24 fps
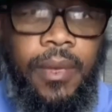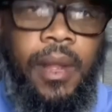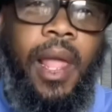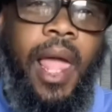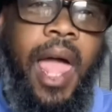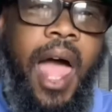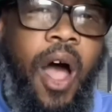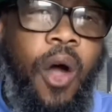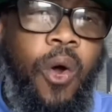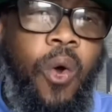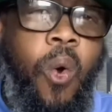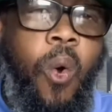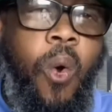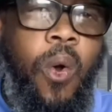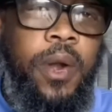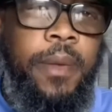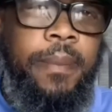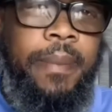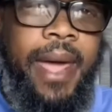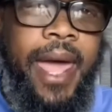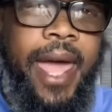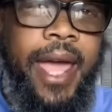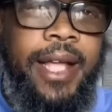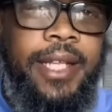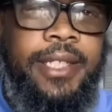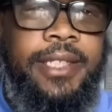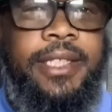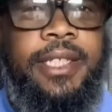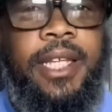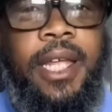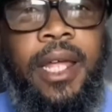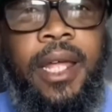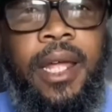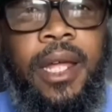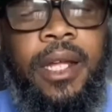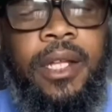Our cornerbacks,
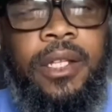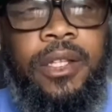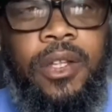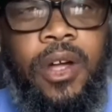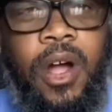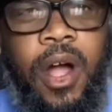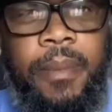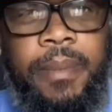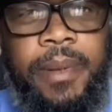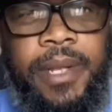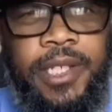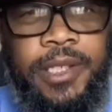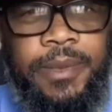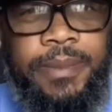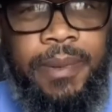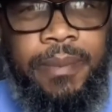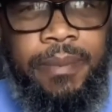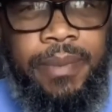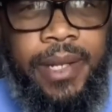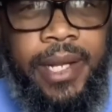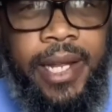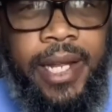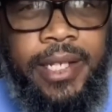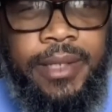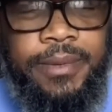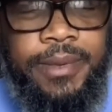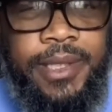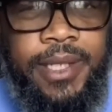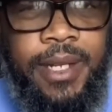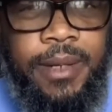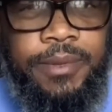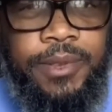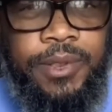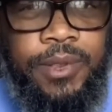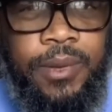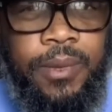Darby has been playing
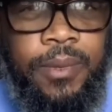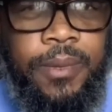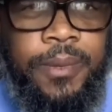exceptional.